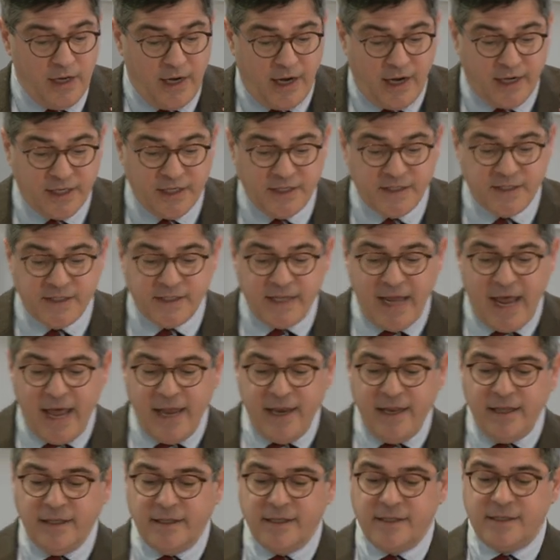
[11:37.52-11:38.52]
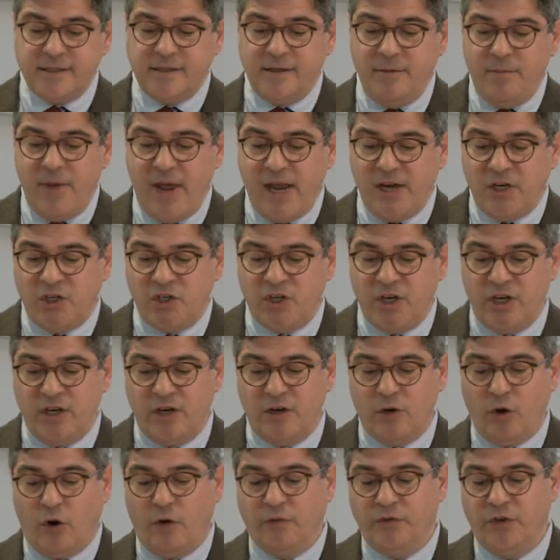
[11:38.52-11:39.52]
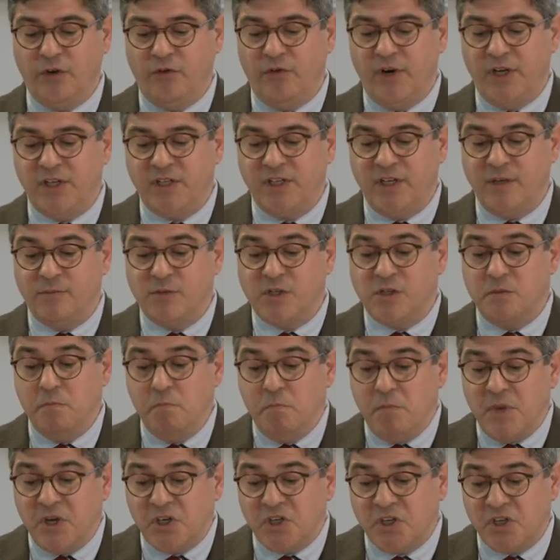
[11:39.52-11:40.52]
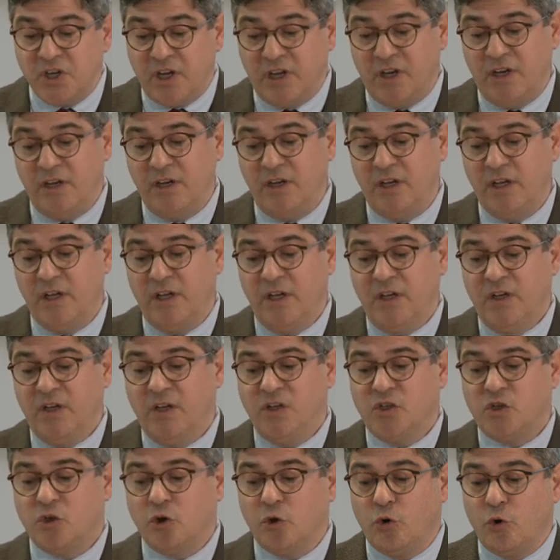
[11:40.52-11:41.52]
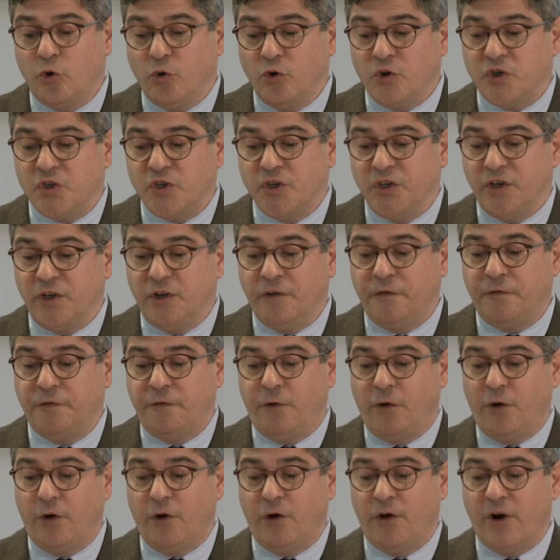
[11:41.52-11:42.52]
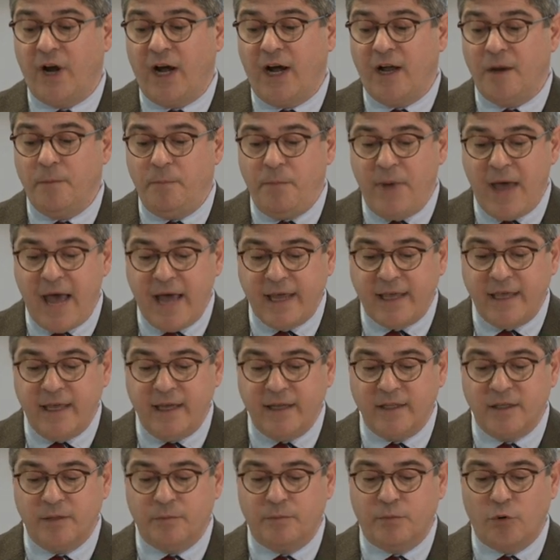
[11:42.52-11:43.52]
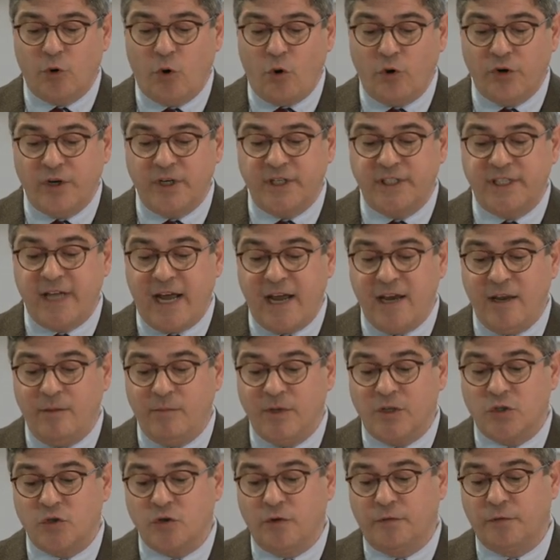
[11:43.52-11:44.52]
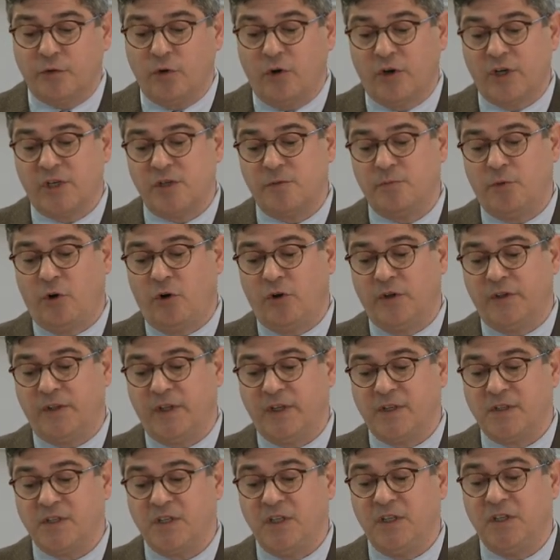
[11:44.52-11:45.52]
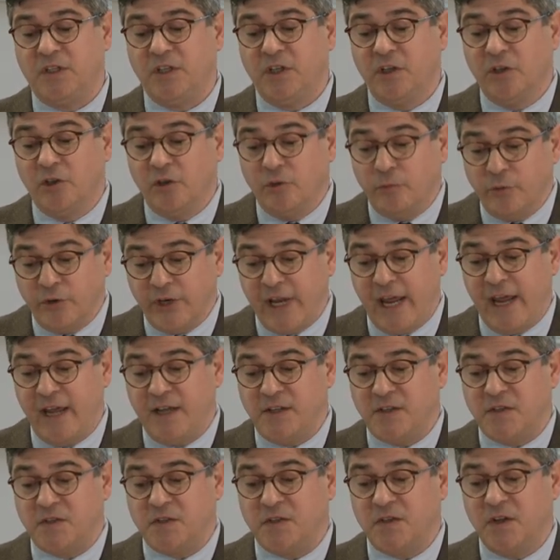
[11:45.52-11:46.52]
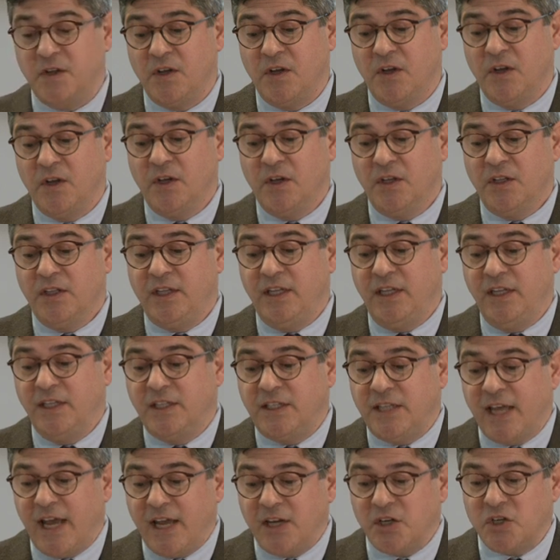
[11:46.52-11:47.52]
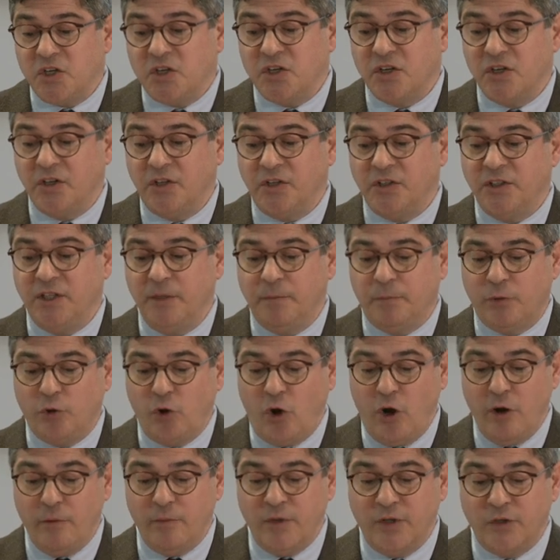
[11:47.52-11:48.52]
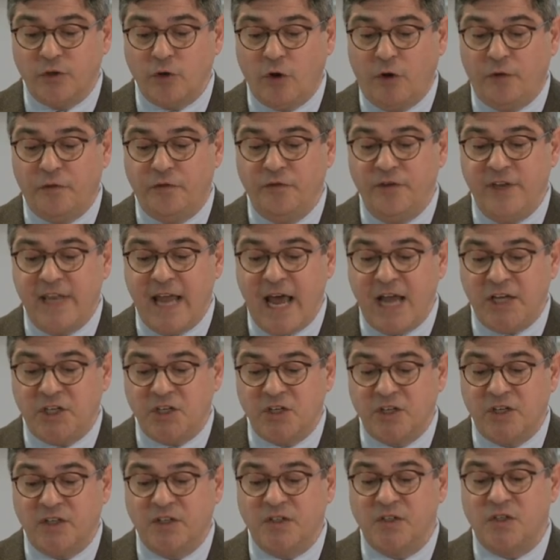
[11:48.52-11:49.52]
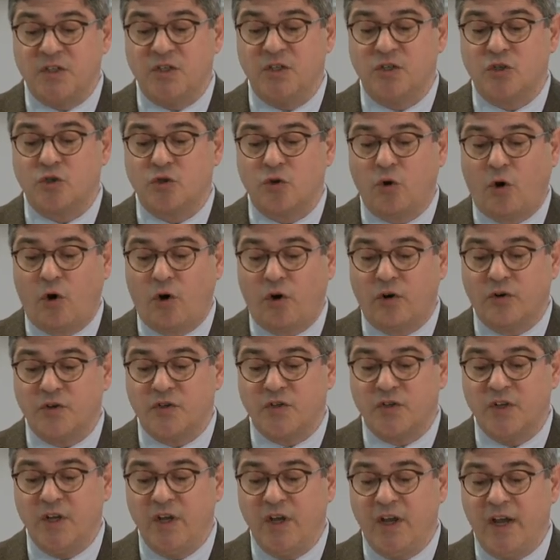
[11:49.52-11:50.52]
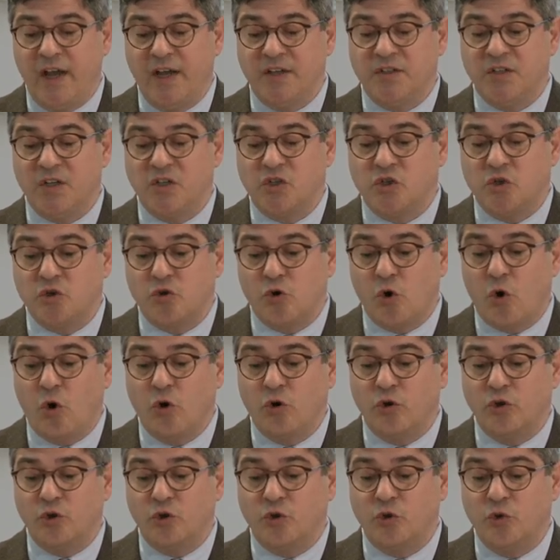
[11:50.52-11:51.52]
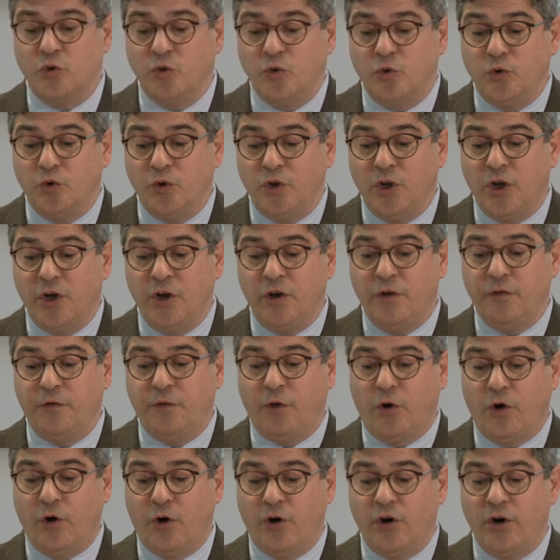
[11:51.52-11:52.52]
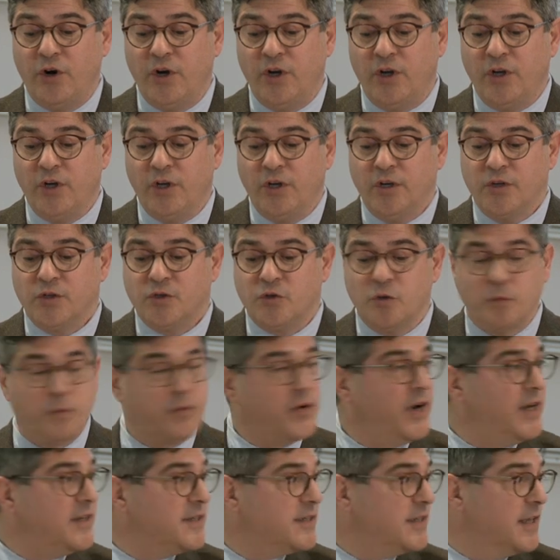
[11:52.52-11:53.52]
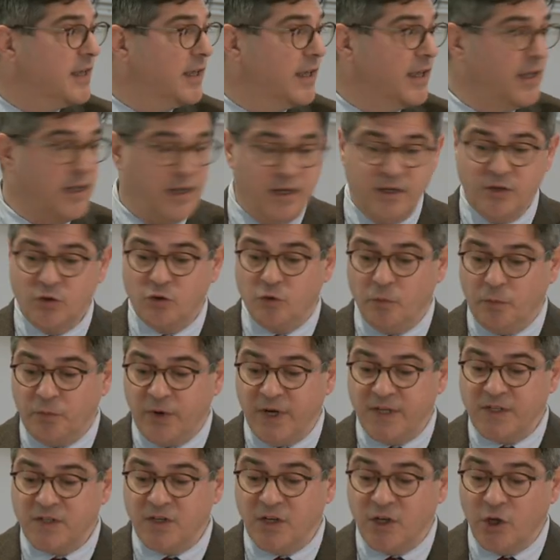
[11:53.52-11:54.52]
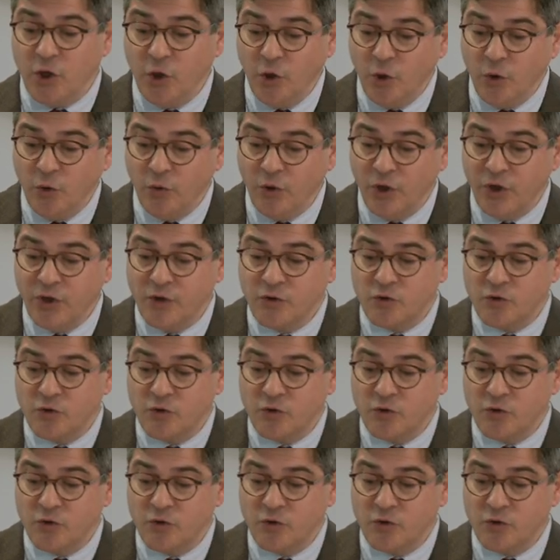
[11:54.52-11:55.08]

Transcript: Understanding this dimension of the regime's mission is crucial for unpacking the broader dynamics of Turkish politics. It illuminates the intentional deployment of nationalist discourse as a strong tool for suppressing Suppressing who?